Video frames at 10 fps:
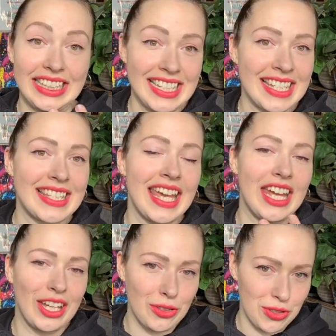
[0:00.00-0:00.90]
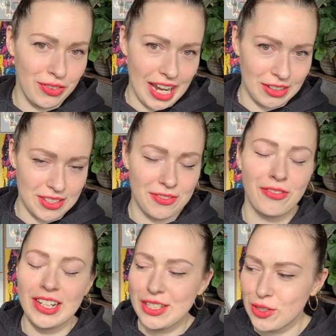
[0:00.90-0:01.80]
This is a huge ficus.
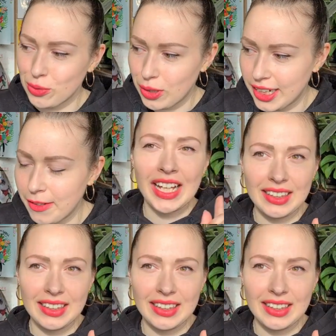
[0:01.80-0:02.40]
Fun story.